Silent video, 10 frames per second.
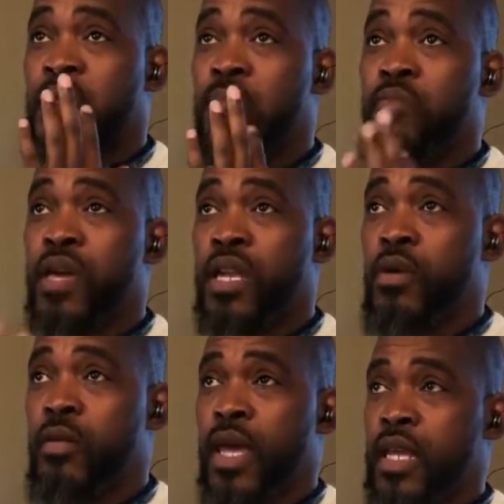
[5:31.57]

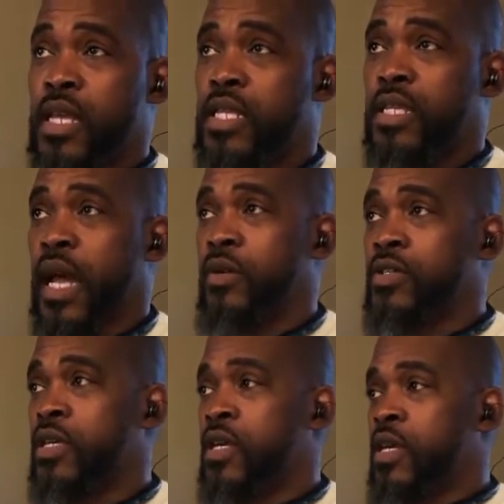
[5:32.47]
minimum at each
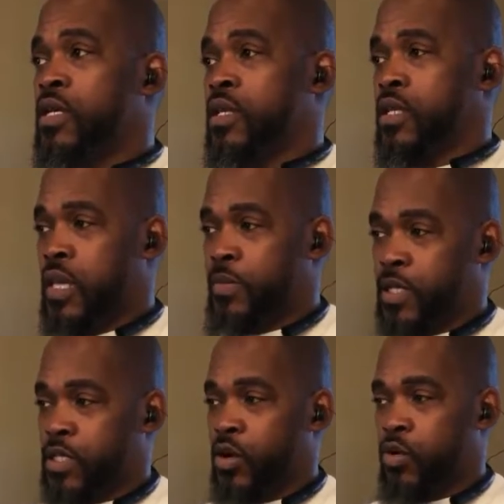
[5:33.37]
house to keep
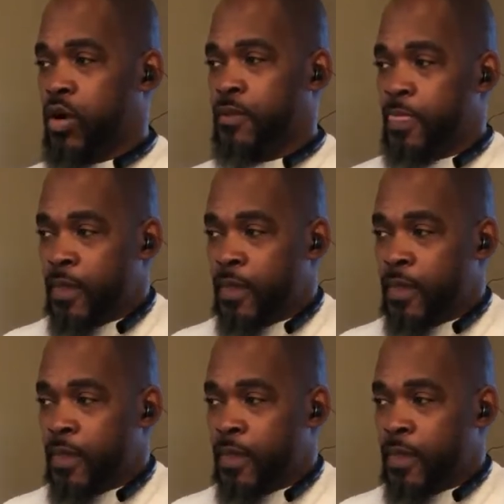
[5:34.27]
us going.